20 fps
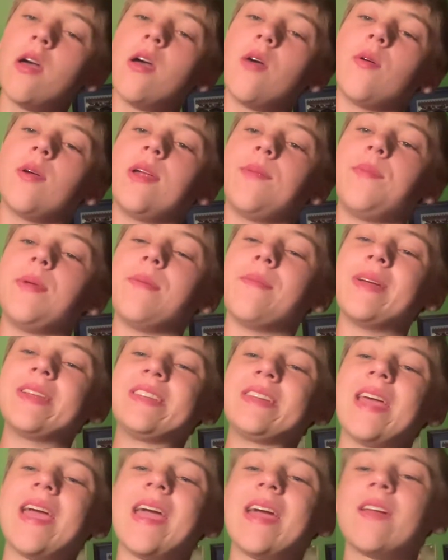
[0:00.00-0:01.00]
it'd be
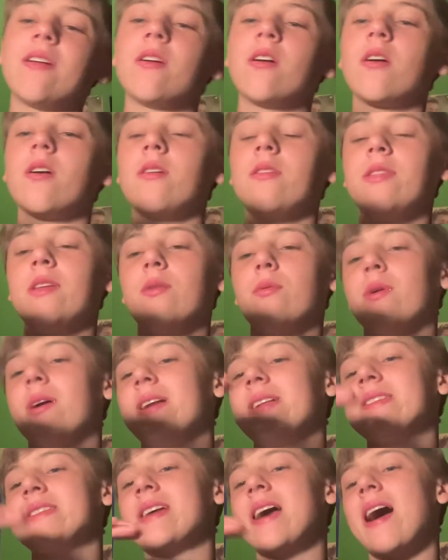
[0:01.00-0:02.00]
Mitch Haniger, then we
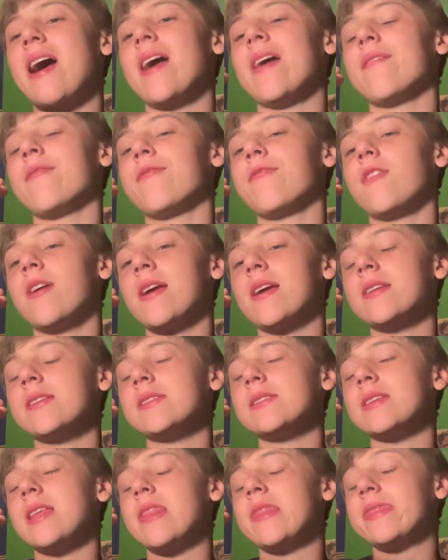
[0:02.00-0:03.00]
got Ty
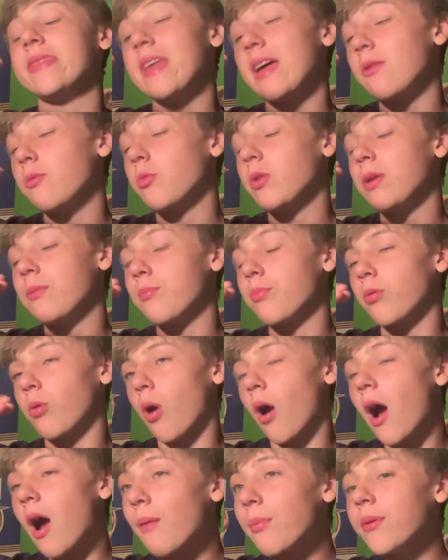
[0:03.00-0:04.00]
France, then we
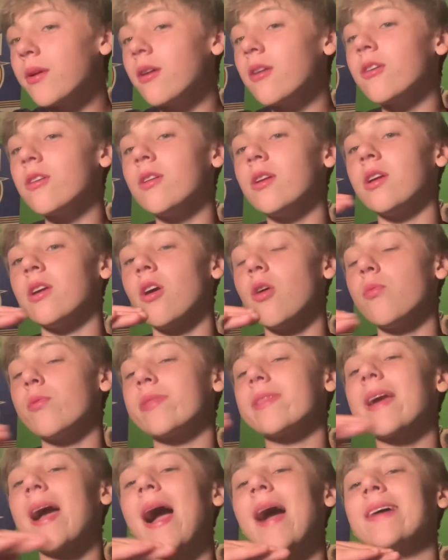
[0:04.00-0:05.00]
probably are gonna go
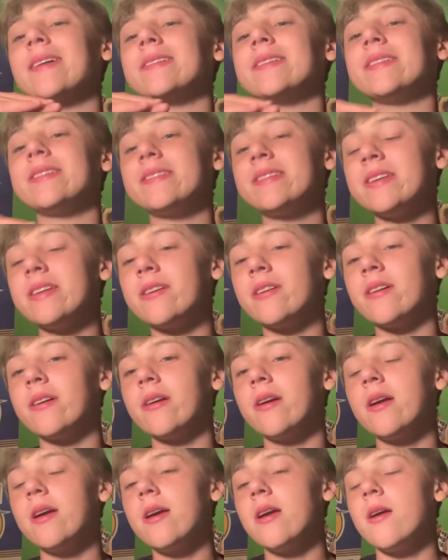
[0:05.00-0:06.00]
with Kyle
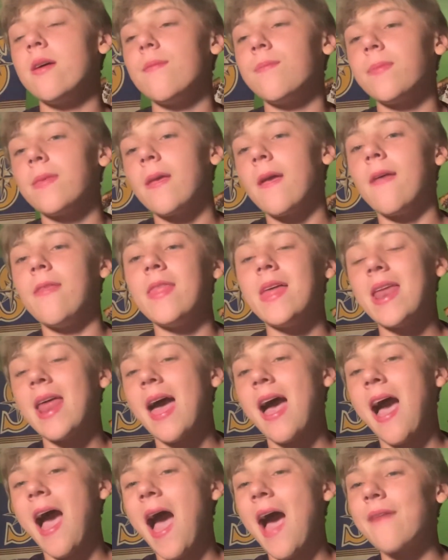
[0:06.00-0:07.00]
Seager, and then
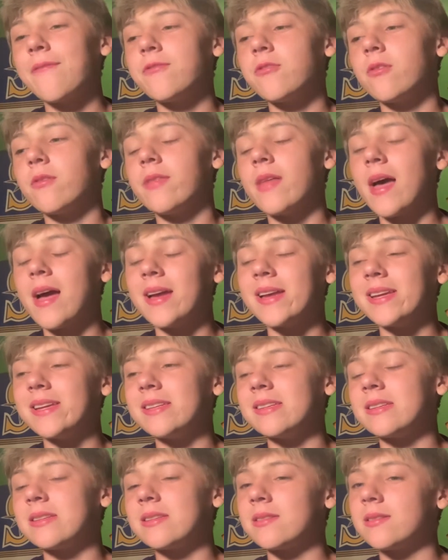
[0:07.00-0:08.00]
after that
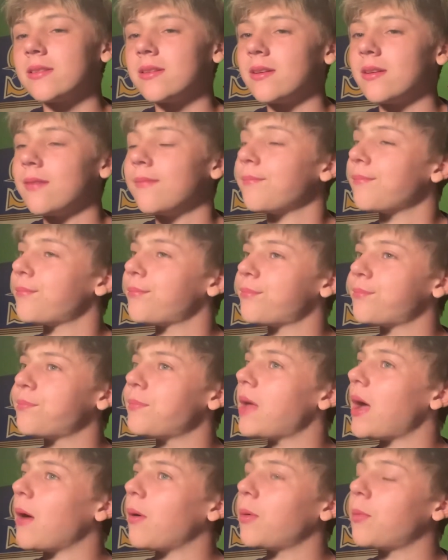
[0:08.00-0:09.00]
is
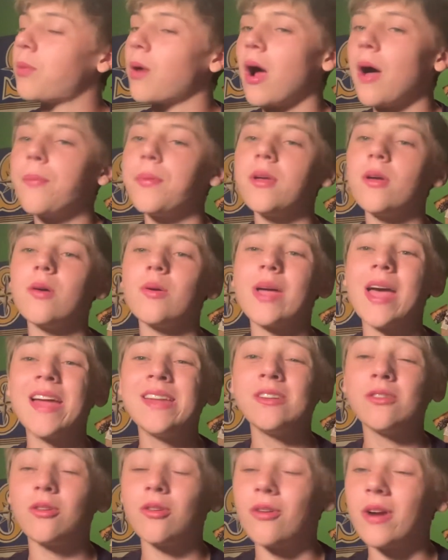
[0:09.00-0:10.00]
I would probably go
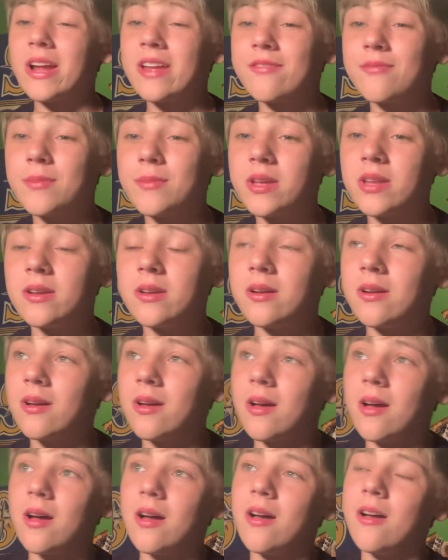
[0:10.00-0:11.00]
Kendall Graveman,
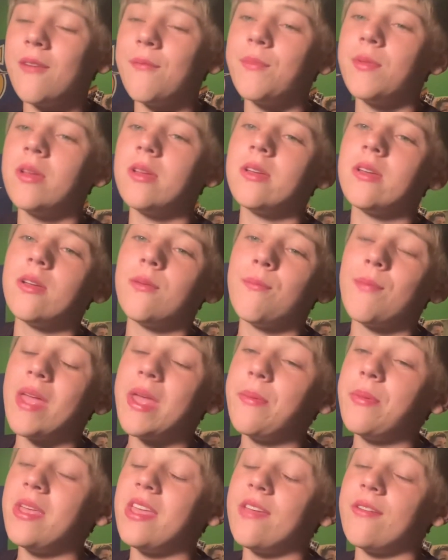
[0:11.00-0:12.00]
um,
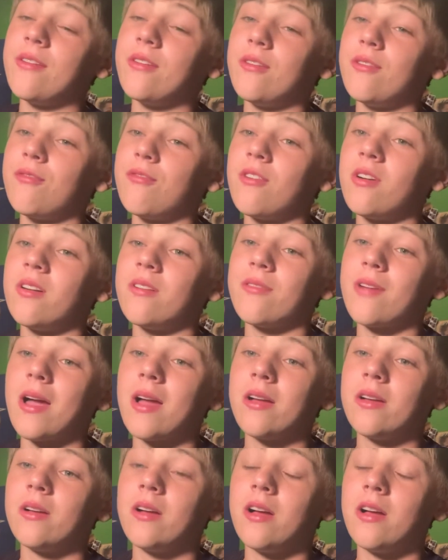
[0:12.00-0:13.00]
maybe even in front of
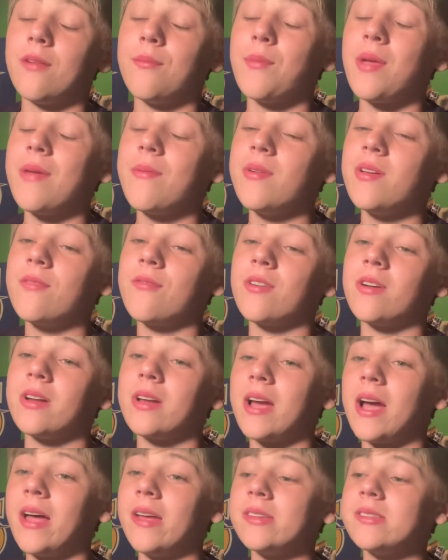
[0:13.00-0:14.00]
Kyle, uh, maybe in front of
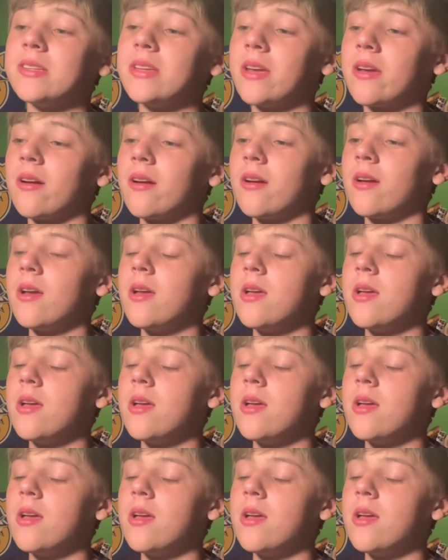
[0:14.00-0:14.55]
Kyle Seager,